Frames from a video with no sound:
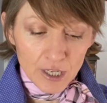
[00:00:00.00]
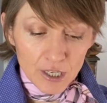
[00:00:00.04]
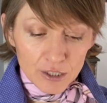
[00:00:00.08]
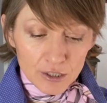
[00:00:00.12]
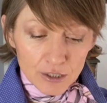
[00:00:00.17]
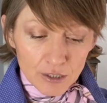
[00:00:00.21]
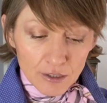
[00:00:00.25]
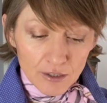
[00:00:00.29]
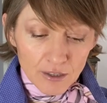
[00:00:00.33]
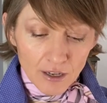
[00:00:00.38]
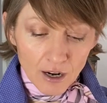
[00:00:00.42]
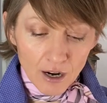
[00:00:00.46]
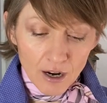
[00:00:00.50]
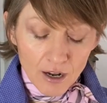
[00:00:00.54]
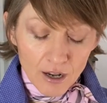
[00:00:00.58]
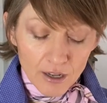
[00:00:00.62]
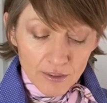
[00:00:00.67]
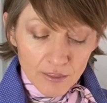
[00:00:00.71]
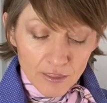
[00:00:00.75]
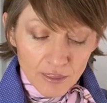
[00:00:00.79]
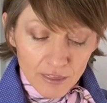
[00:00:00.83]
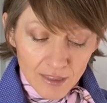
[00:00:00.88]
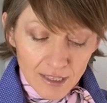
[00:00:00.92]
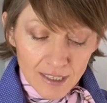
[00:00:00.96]
So
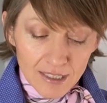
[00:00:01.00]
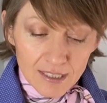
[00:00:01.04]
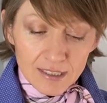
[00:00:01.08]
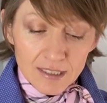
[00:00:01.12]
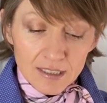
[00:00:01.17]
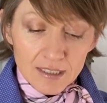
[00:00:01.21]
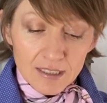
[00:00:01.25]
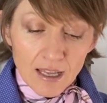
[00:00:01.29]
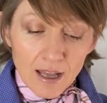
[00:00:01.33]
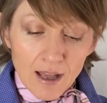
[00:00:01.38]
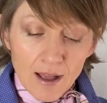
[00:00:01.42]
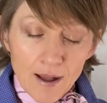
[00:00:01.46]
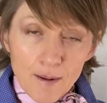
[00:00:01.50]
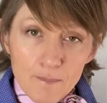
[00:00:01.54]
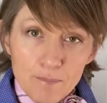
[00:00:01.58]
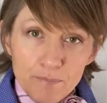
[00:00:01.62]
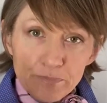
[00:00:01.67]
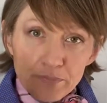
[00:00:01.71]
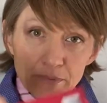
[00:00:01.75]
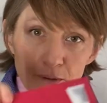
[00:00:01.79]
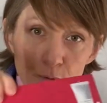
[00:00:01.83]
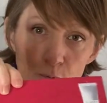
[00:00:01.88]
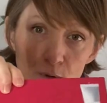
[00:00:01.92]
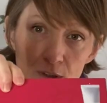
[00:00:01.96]
this
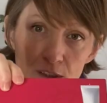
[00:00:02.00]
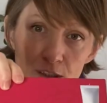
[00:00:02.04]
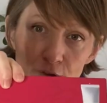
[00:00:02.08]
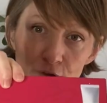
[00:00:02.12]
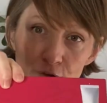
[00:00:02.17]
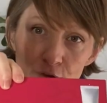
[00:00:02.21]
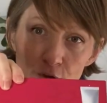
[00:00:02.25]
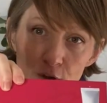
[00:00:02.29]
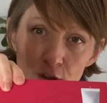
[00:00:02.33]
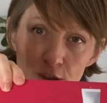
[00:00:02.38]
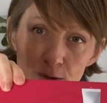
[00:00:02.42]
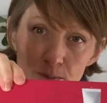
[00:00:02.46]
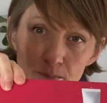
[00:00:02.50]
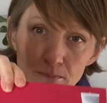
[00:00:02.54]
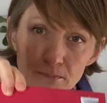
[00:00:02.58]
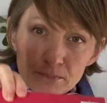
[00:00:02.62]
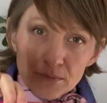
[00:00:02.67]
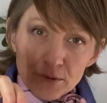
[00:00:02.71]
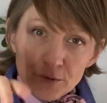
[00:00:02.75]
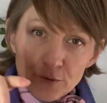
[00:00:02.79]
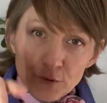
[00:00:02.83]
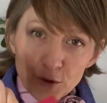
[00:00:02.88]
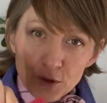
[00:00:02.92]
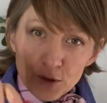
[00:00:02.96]
was the
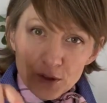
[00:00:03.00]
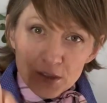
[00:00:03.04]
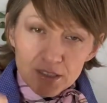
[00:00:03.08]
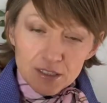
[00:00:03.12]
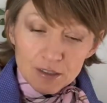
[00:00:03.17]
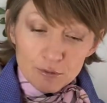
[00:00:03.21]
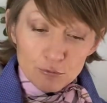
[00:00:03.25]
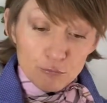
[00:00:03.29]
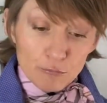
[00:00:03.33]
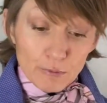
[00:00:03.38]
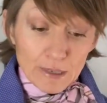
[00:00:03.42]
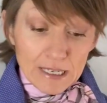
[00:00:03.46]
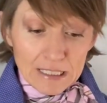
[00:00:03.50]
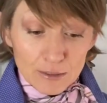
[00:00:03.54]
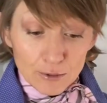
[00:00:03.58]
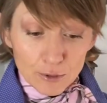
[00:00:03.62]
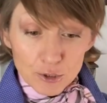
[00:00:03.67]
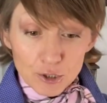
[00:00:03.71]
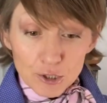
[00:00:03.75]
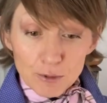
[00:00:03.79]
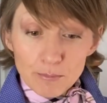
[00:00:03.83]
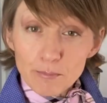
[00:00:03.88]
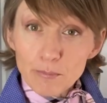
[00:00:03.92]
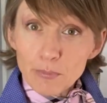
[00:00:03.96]
first
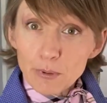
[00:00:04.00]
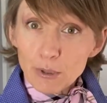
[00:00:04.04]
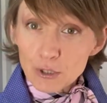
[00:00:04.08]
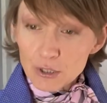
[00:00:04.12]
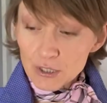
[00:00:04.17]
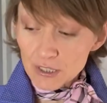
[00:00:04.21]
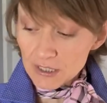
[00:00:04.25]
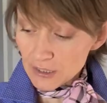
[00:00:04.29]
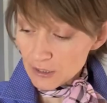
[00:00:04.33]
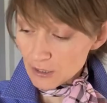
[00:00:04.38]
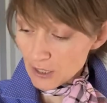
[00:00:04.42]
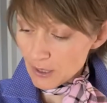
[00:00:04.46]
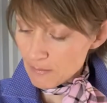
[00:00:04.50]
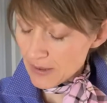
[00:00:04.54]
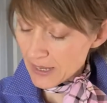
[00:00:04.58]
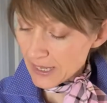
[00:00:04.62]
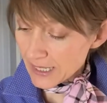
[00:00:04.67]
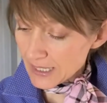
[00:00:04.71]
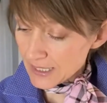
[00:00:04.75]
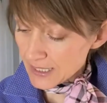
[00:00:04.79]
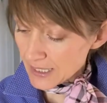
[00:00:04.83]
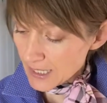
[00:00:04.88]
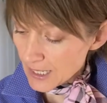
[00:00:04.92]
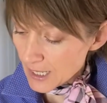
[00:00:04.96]
research and purchase that I
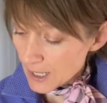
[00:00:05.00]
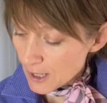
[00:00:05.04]
made.